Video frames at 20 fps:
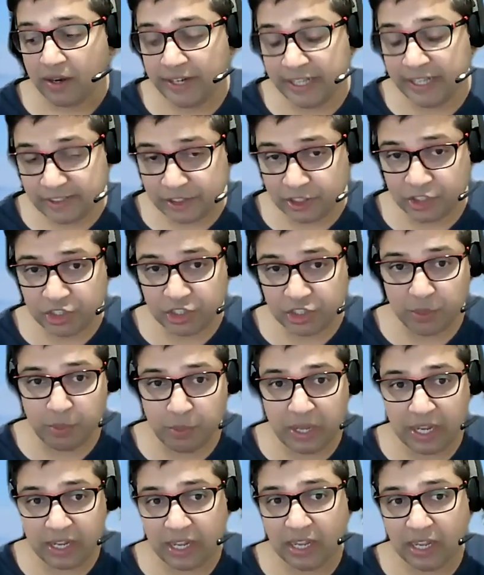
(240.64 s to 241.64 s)
decision
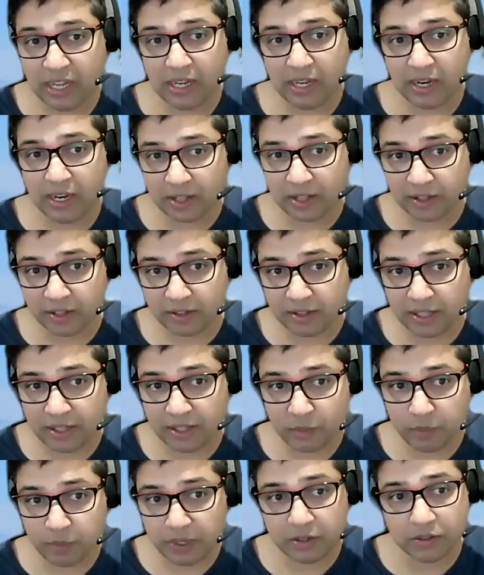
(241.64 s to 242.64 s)
making and other
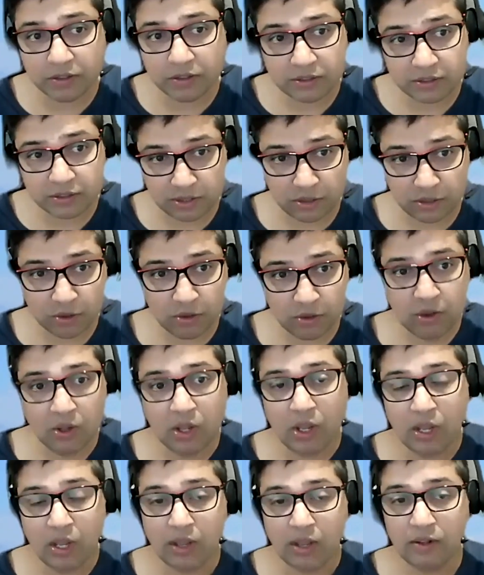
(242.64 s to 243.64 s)
things, because
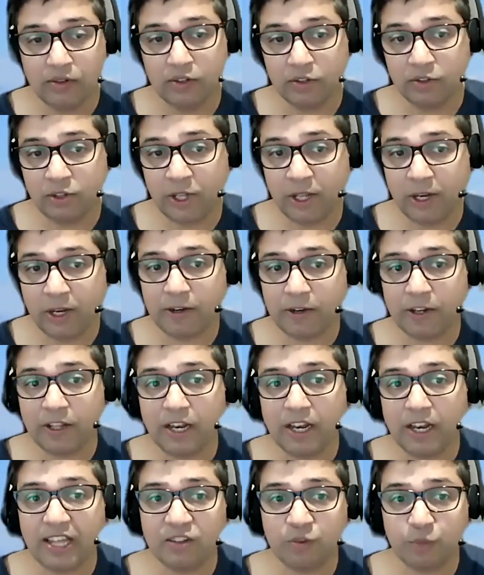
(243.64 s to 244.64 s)
the
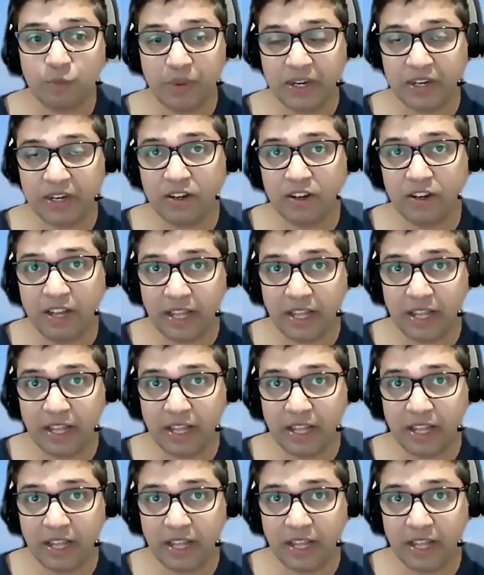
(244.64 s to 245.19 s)
theoretical aspect